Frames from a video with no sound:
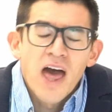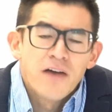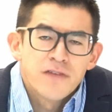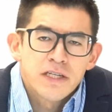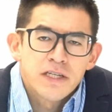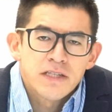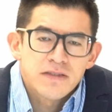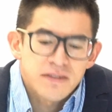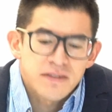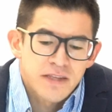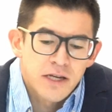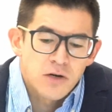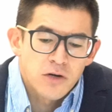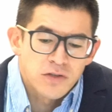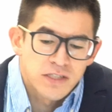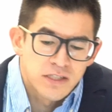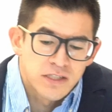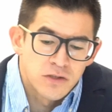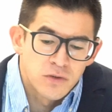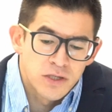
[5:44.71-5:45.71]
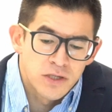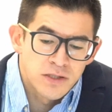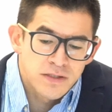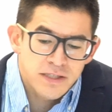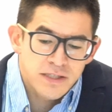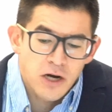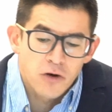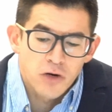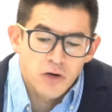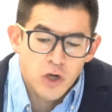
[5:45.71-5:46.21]
evidence that our
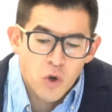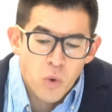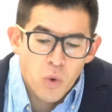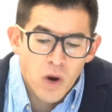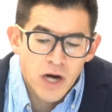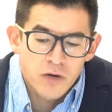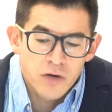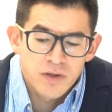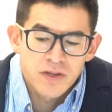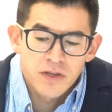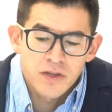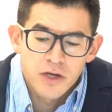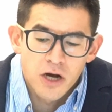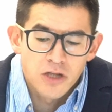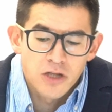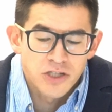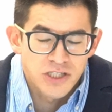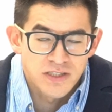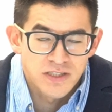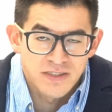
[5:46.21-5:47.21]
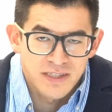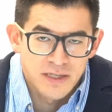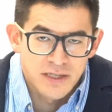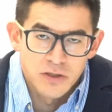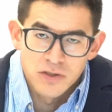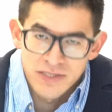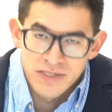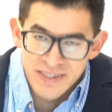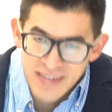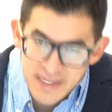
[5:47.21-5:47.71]
students are acquiring the knowledge and
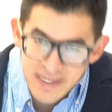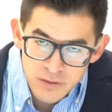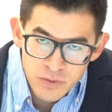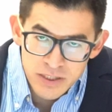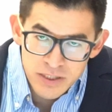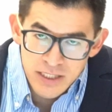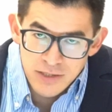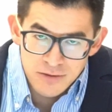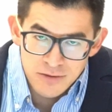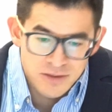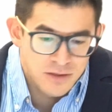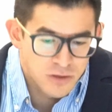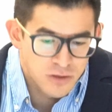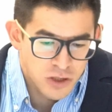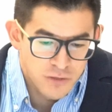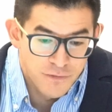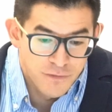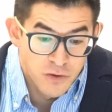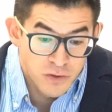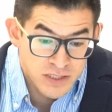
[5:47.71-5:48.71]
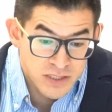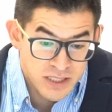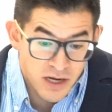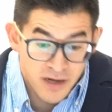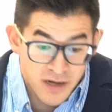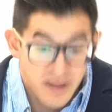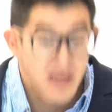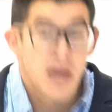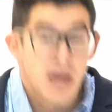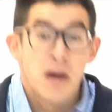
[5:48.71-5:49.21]
skills, and that's what teachers should focus
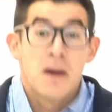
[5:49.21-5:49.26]
on.